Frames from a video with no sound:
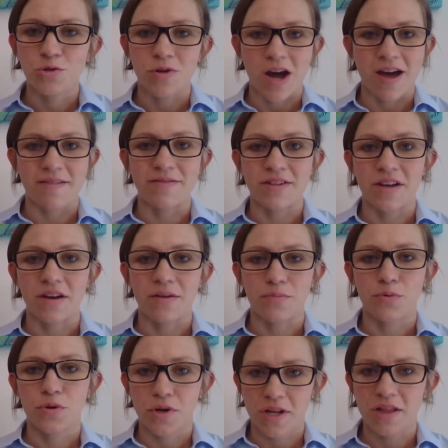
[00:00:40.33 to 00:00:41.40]
derived a
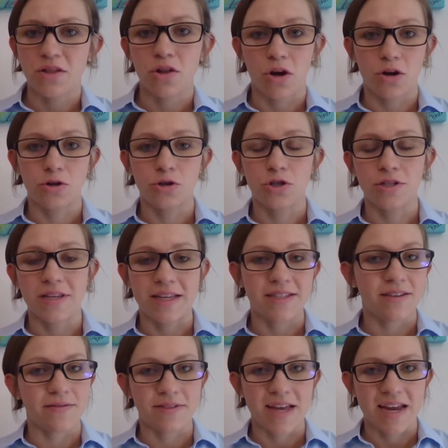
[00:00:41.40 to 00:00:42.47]
pretty large
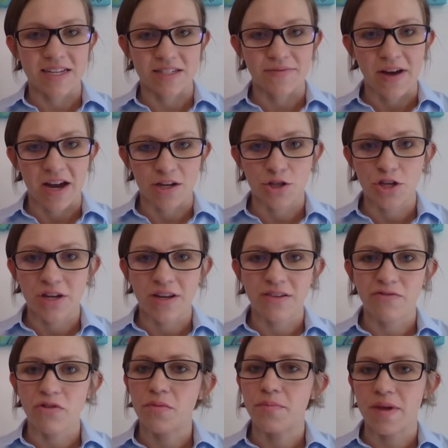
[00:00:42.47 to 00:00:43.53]
sense of
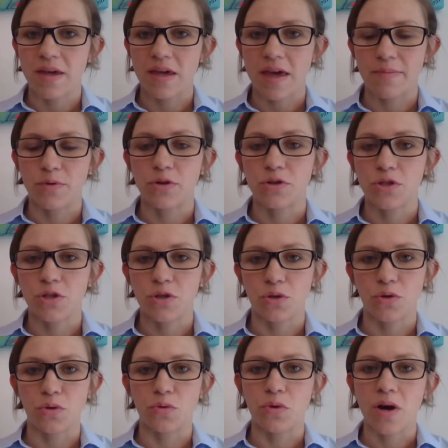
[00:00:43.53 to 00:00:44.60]
satisfaction from being able
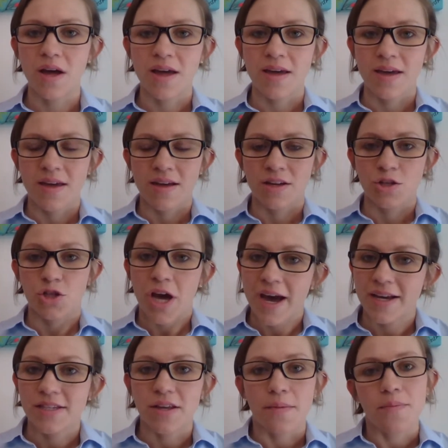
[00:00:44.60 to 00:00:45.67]
to
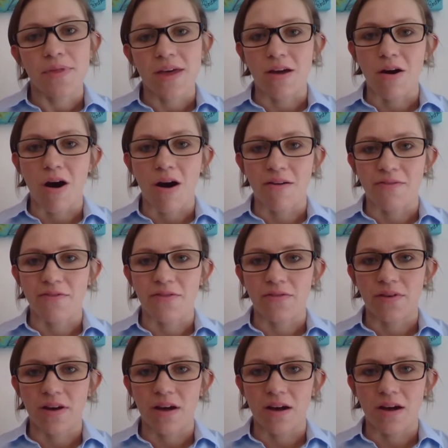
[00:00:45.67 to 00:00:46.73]
check something
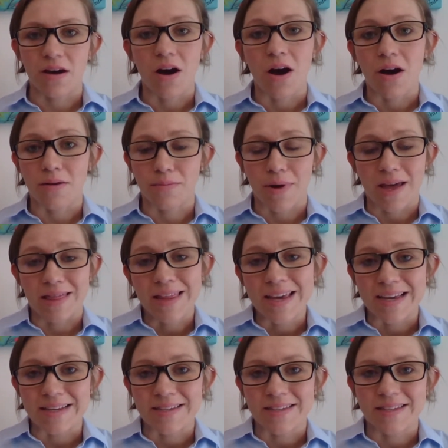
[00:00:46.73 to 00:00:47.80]
off on my
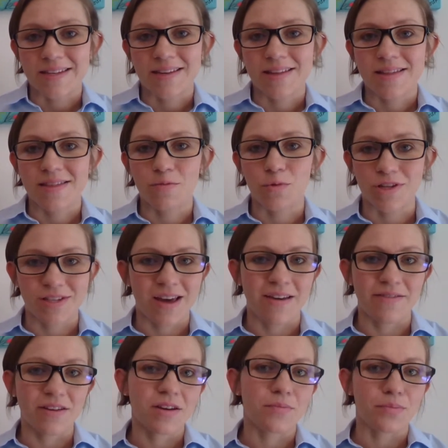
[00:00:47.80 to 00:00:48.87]
list once I
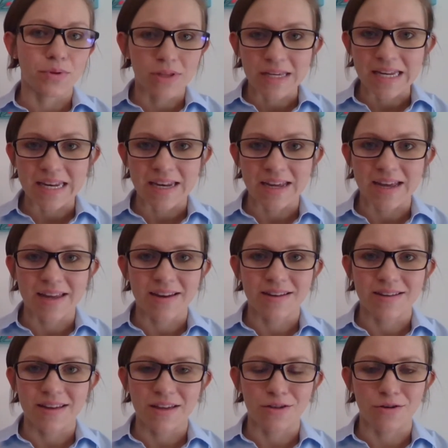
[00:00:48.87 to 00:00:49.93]
had completed it,
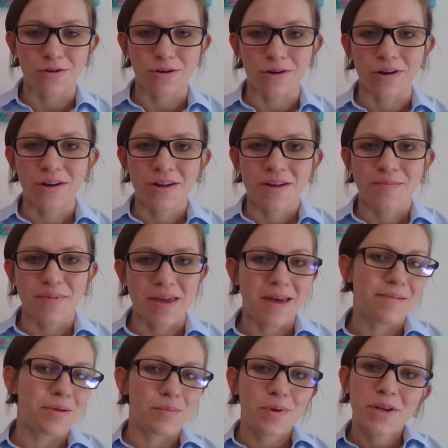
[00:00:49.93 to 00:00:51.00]
either
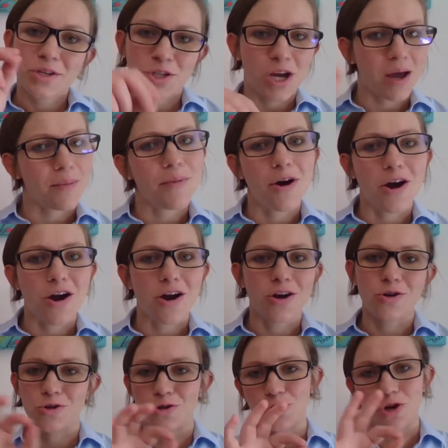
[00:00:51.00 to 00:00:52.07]
being able to put a check
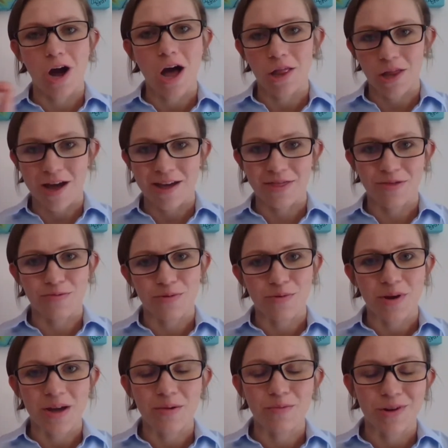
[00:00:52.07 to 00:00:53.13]
mark or draw a line
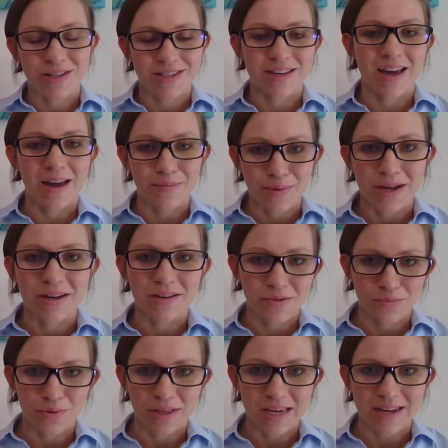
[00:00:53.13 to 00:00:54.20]
through it once it had been
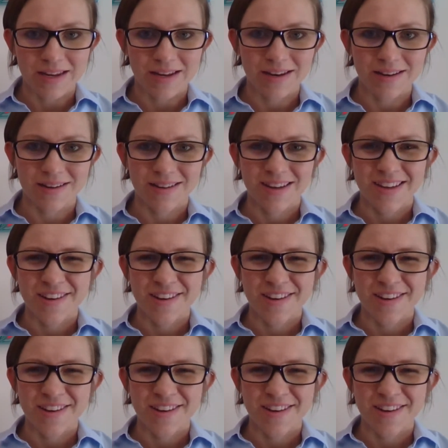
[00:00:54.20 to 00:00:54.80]
completed.